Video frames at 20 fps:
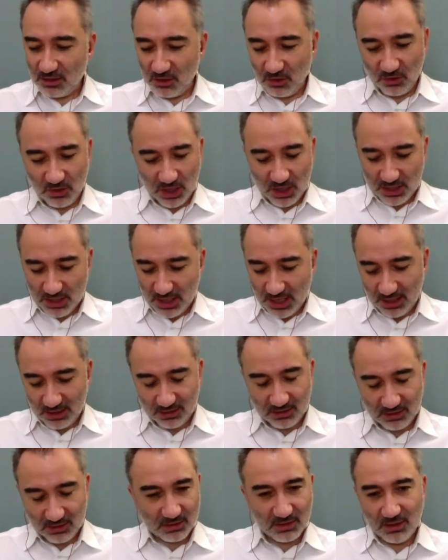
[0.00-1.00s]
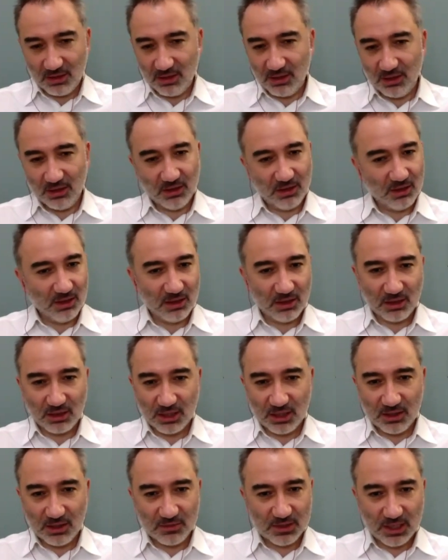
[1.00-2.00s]
Quran that
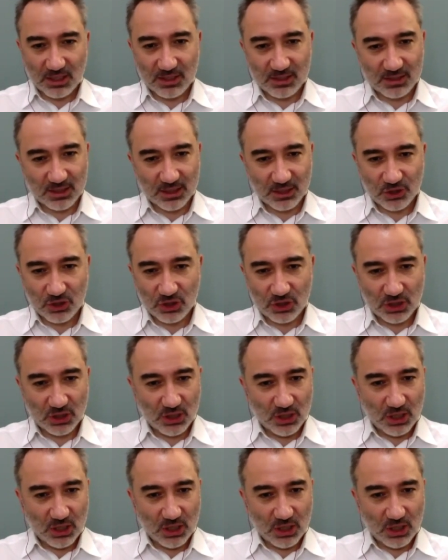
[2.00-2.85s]
gives any such